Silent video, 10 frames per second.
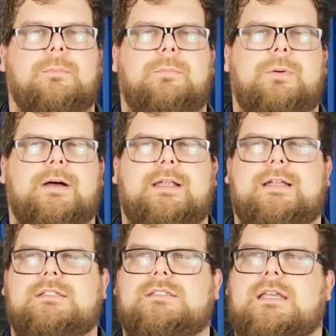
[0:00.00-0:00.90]
But
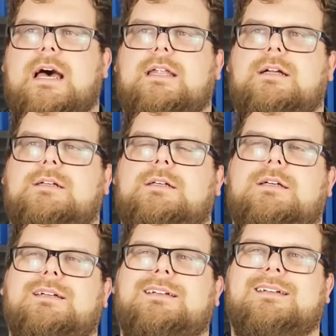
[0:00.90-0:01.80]
it's kind
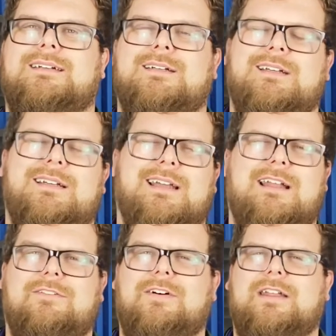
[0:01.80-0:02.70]

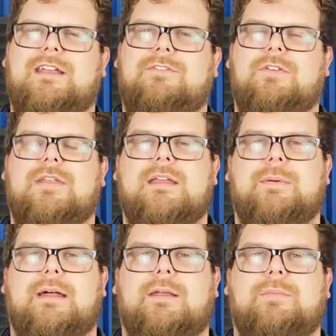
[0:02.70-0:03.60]
of funny if you think
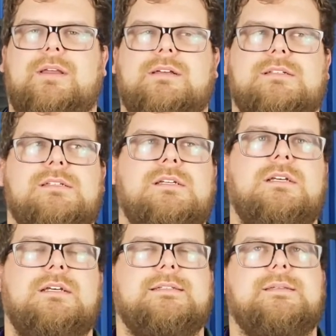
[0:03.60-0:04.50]
about it, because
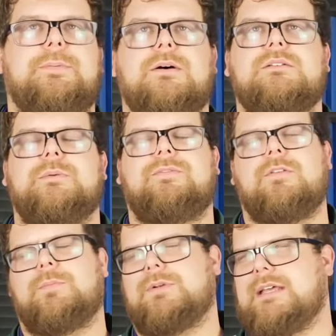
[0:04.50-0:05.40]
it's supposed to be for
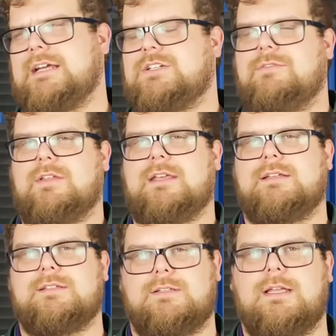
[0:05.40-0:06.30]
the protection of the
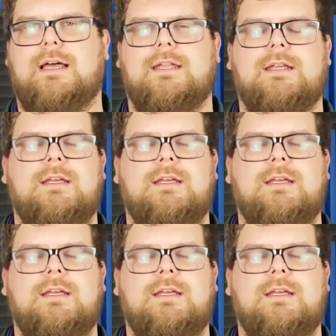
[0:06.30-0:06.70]
kids online.